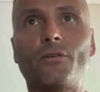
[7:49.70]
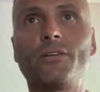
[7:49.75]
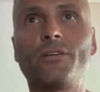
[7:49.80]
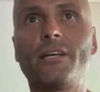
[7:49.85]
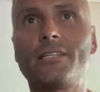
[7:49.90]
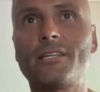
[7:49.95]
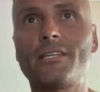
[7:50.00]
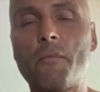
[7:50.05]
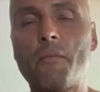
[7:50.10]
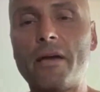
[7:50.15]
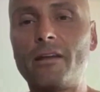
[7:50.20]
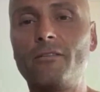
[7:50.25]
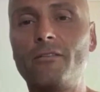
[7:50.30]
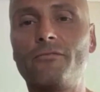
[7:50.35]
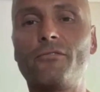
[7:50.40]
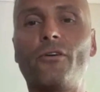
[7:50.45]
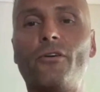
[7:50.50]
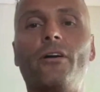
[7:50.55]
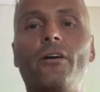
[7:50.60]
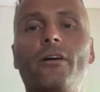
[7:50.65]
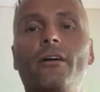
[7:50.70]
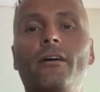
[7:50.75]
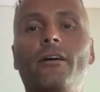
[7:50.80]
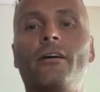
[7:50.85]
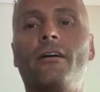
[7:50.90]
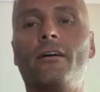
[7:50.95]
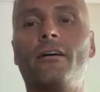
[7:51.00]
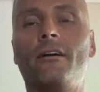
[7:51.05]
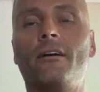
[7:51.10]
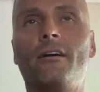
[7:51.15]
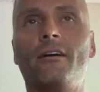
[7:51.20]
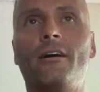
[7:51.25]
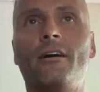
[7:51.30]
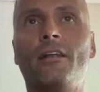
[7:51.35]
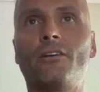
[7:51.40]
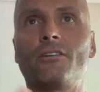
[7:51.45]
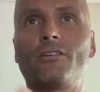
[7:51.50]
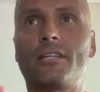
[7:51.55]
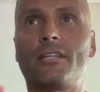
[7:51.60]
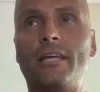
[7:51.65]
So yes, I made up for it.
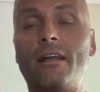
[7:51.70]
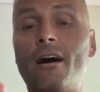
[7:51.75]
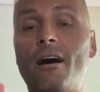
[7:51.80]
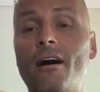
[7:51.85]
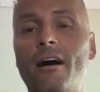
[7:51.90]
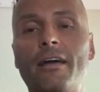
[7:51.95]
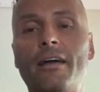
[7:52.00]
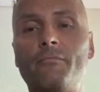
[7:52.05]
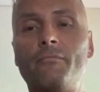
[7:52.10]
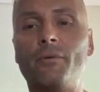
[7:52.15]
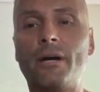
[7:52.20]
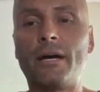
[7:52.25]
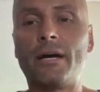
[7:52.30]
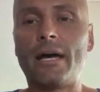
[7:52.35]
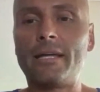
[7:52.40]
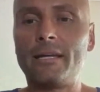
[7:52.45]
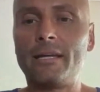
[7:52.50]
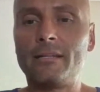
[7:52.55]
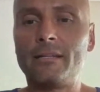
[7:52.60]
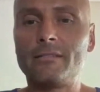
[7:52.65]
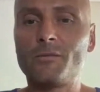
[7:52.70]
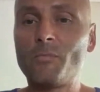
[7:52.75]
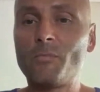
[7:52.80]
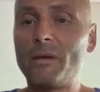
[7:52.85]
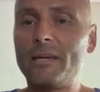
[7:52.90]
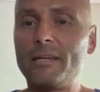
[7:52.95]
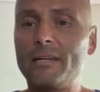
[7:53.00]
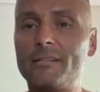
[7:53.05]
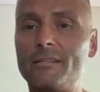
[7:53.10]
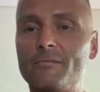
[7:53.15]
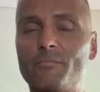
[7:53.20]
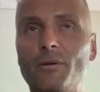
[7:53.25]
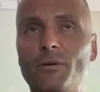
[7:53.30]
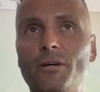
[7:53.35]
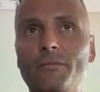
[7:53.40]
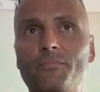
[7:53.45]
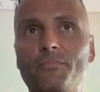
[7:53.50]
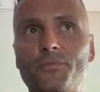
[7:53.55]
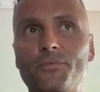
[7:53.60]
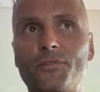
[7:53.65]
I lost it in height, but I had it in speeds.
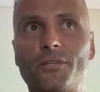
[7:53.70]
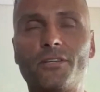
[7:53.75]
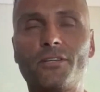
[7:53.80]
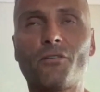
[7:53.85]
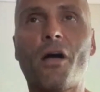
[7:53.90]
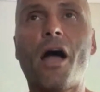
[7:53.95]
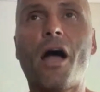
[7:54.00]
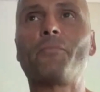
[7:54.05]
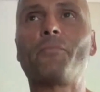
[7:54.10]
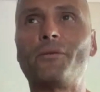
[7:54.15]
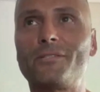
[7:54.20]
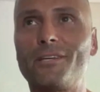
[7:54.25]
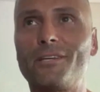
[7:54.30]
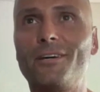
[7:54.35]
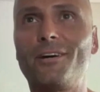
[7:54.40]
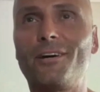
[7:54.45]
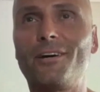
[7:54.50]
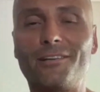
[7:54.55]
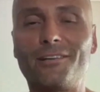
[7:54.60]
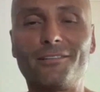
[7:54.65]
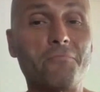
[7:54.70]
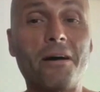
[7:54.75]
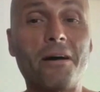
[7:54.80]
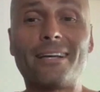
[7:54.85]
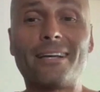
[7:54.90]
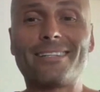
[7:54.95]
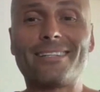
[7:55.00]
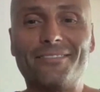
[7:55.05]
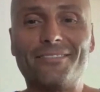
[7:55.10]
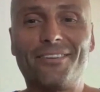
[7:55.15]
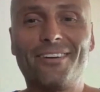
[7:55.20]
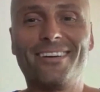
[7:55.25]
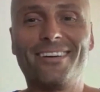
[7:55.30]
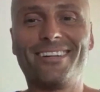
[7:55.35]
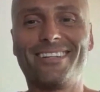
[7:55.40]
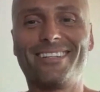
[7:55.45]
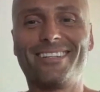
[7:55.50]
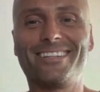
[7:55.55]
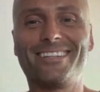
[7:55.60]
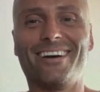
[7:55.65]
But it just so happens the hurdles are
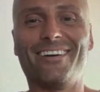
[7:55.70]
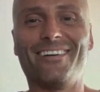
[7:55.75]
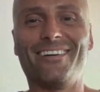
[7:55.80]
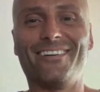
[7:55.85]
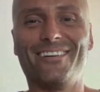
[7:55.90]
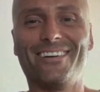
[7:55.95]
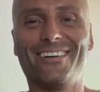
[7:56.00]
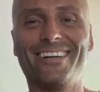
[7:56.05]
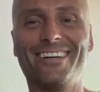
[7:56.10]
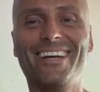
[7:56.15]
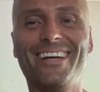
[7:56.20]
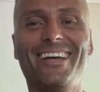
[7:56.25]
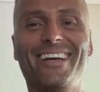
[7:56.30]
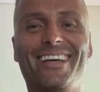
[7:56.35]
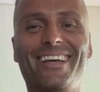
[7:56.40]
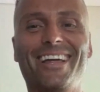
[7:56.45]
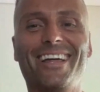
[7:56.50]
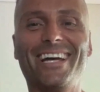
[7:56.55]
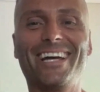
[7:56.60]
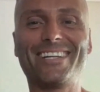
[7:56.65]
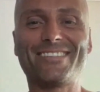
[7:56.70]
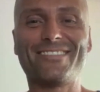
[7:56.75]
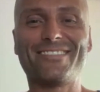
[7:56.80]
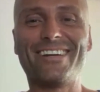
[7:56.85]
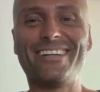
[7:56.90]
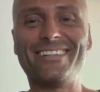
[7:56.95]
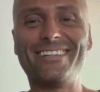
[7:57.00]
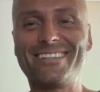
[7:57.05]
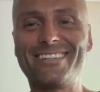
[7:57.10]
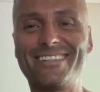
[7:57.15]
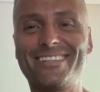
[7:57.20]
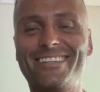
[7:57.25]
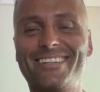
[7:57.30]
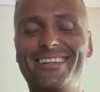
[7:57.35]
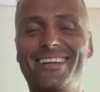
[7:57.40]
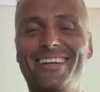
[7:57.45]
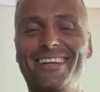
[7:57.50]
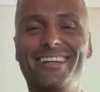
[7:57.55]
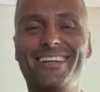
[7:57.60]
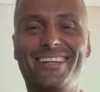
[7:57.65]
massive, so that extra
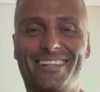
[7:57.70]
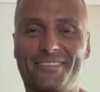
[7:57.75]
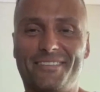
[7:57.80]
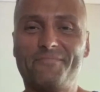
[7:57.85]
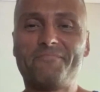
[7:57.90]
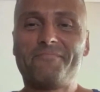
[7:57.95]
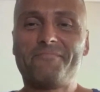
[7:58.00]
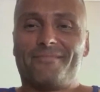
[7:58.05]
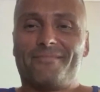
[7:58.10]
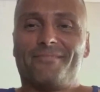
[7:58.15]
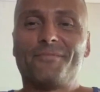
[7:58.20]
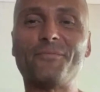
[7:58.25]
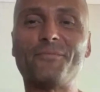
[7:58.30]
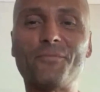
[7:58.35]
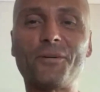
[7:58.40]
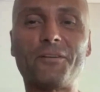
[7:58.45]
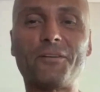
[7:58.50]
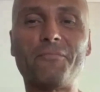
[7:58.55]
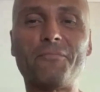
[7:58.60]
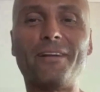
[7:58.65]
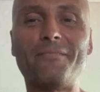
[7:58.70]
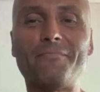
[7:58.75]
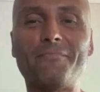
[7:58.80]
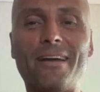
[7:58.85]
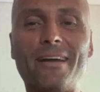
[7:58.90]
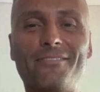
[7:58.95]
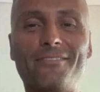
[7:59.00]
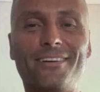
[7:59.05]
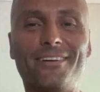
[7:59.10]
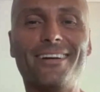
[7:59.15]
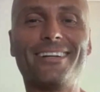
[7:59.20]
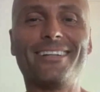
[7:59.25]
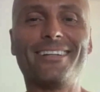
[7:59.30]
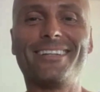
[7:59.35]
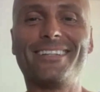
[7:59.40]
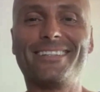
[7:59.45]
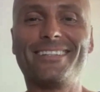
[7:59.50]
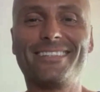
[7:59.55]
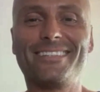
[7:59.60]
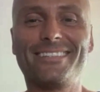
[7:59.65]
inch would have been a
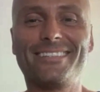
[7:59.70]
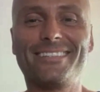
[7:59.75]
benefit.